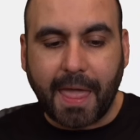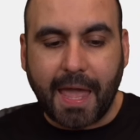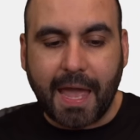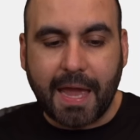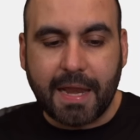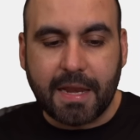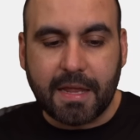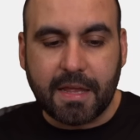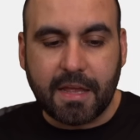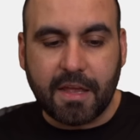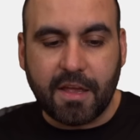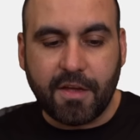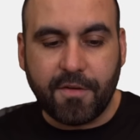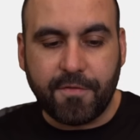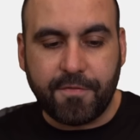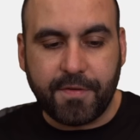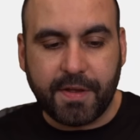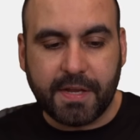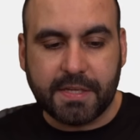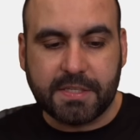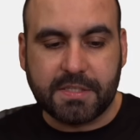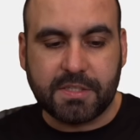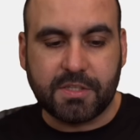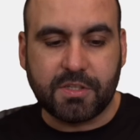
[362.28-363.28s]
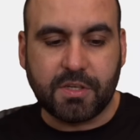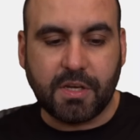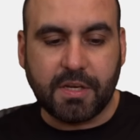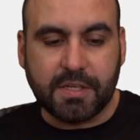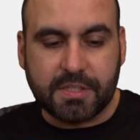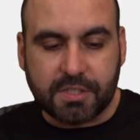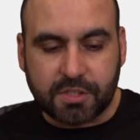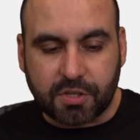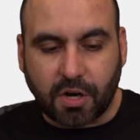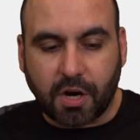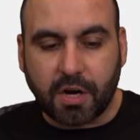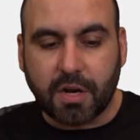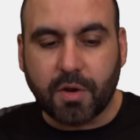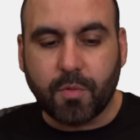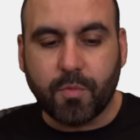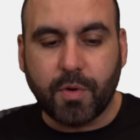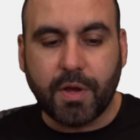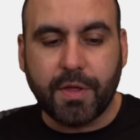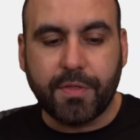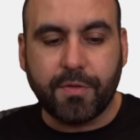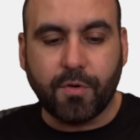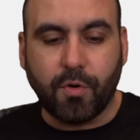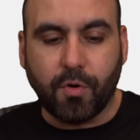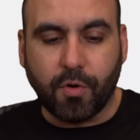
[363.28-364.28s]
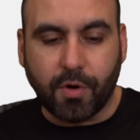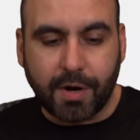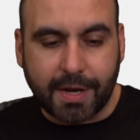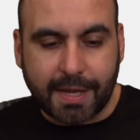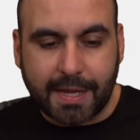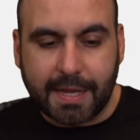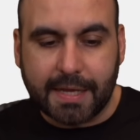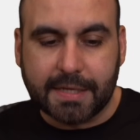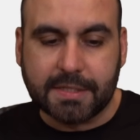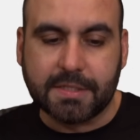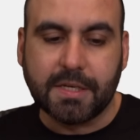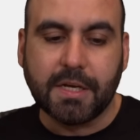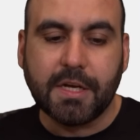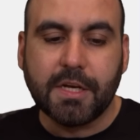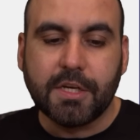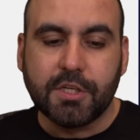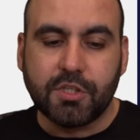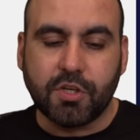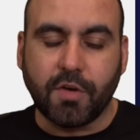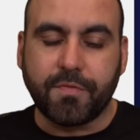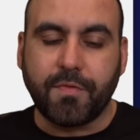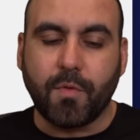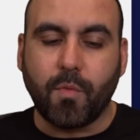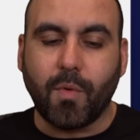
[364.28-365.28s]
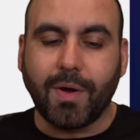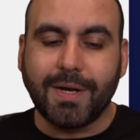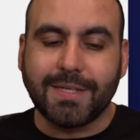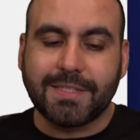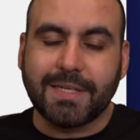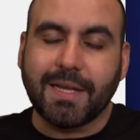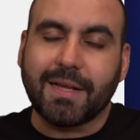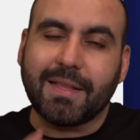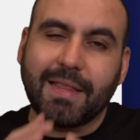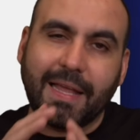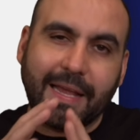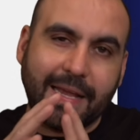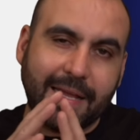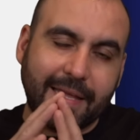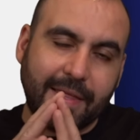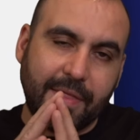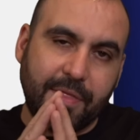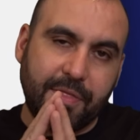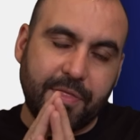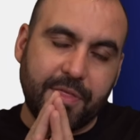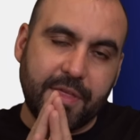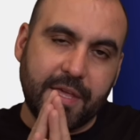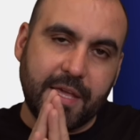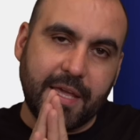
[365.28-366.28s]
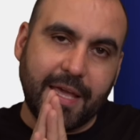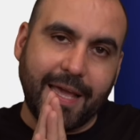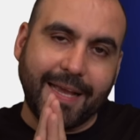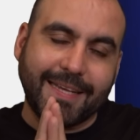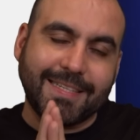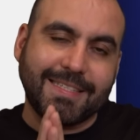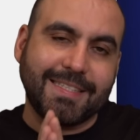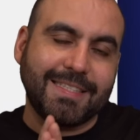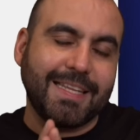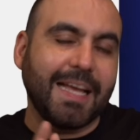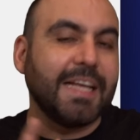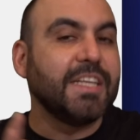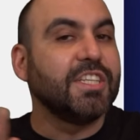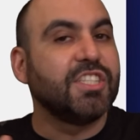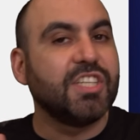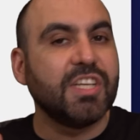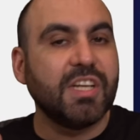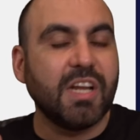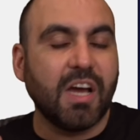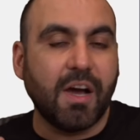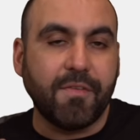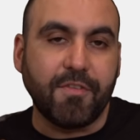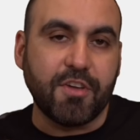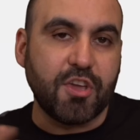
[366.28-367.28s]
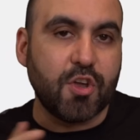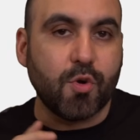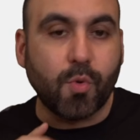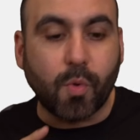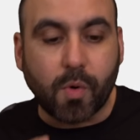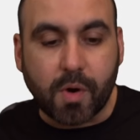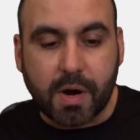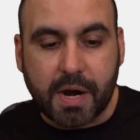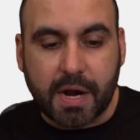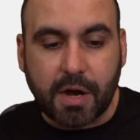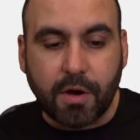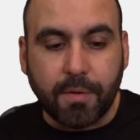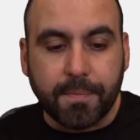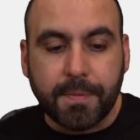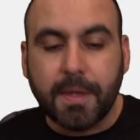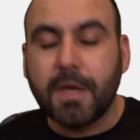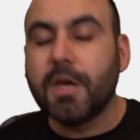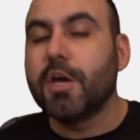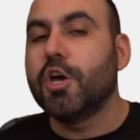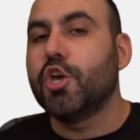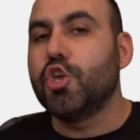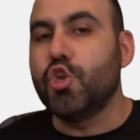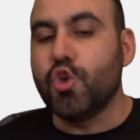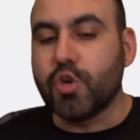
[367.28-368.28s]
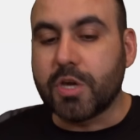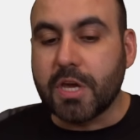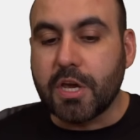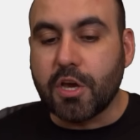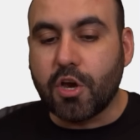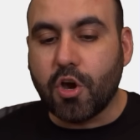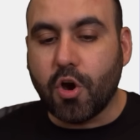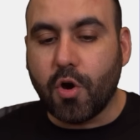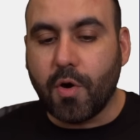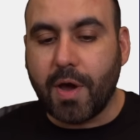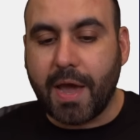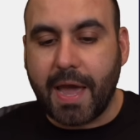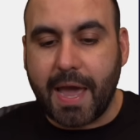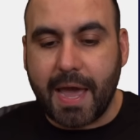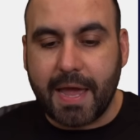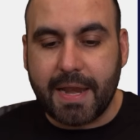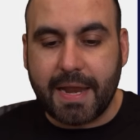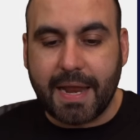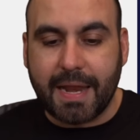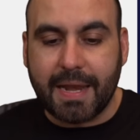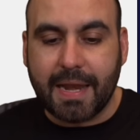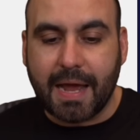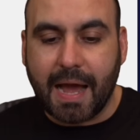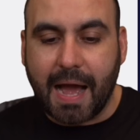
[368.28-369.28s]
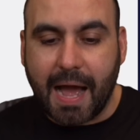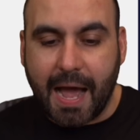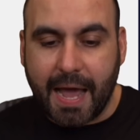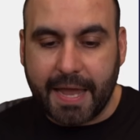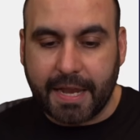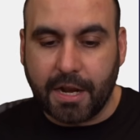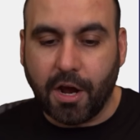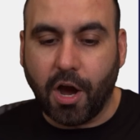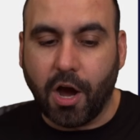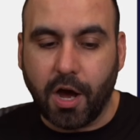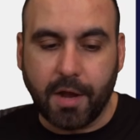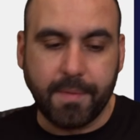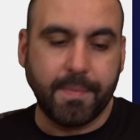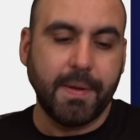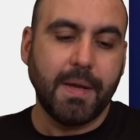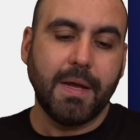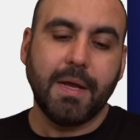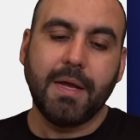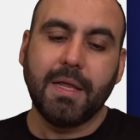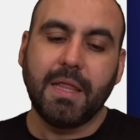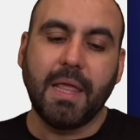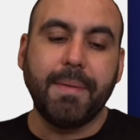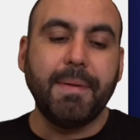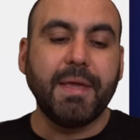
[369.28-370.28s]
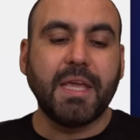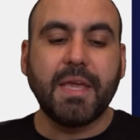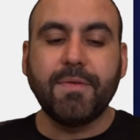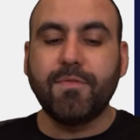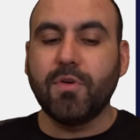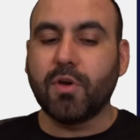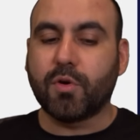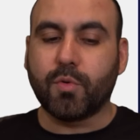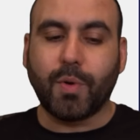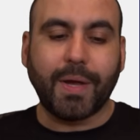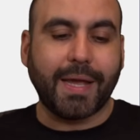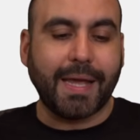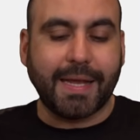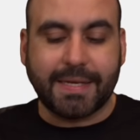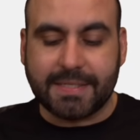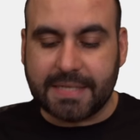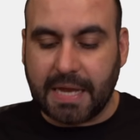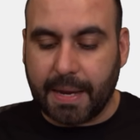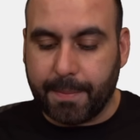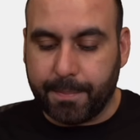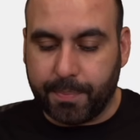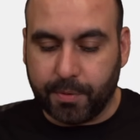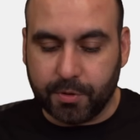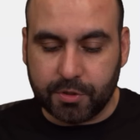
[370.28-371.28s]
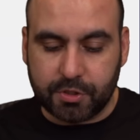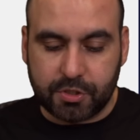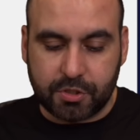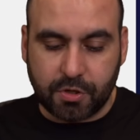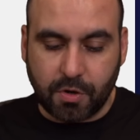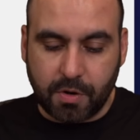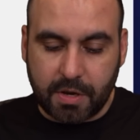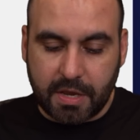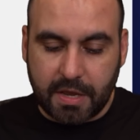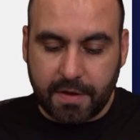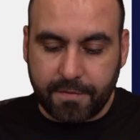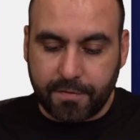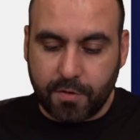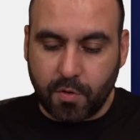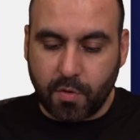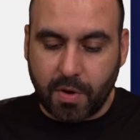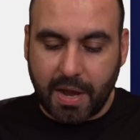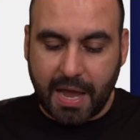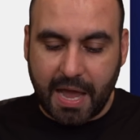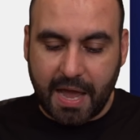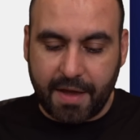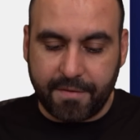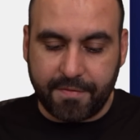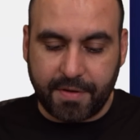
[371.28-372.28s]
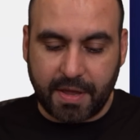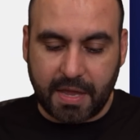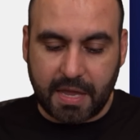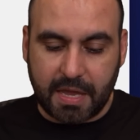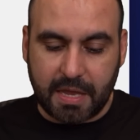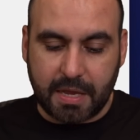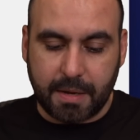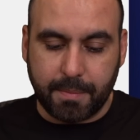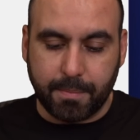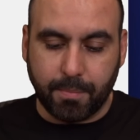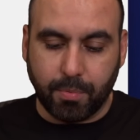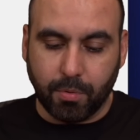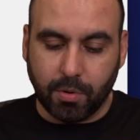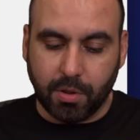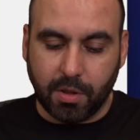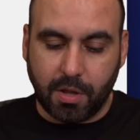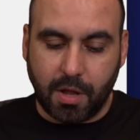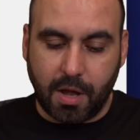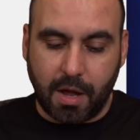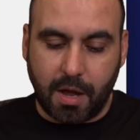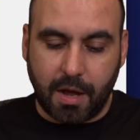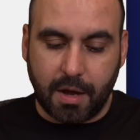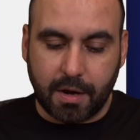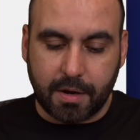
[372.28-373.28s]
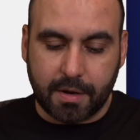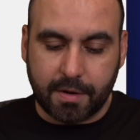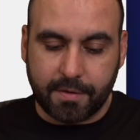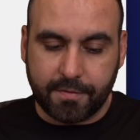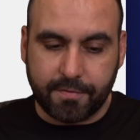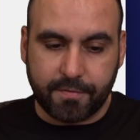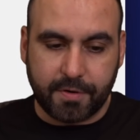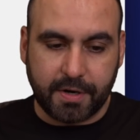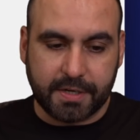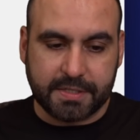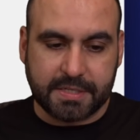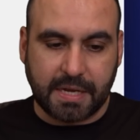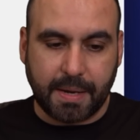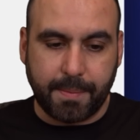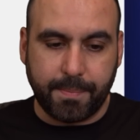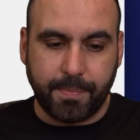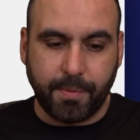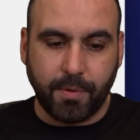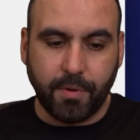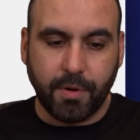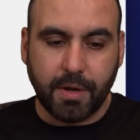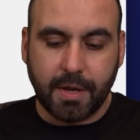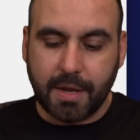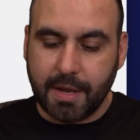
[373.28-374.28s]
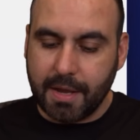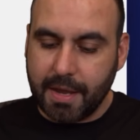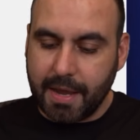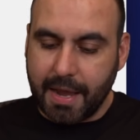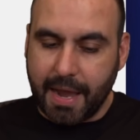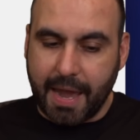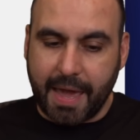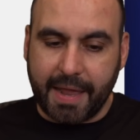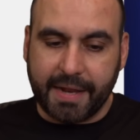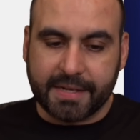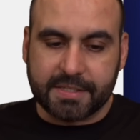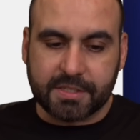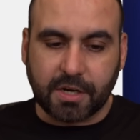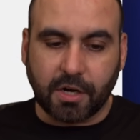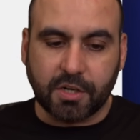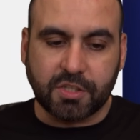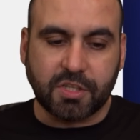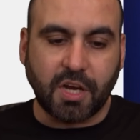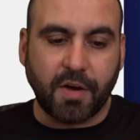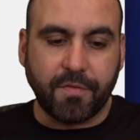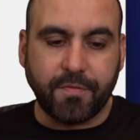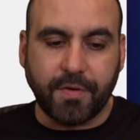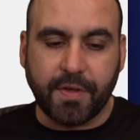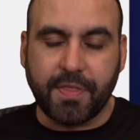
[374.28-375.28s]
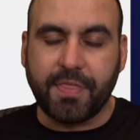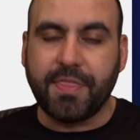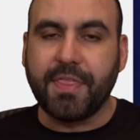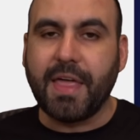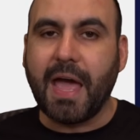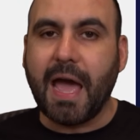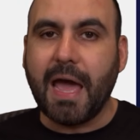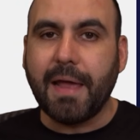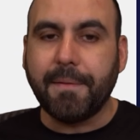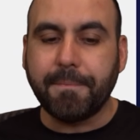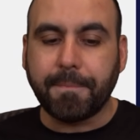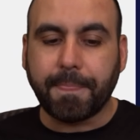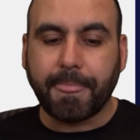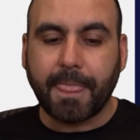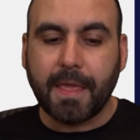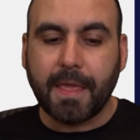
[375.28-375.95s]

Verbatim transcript: And if it's starting with or is. So if you want to select like the extension of a URL, you can go ahead and hide on. Let me give you a quick example. So if you have a blog, for example, and it starts off with that,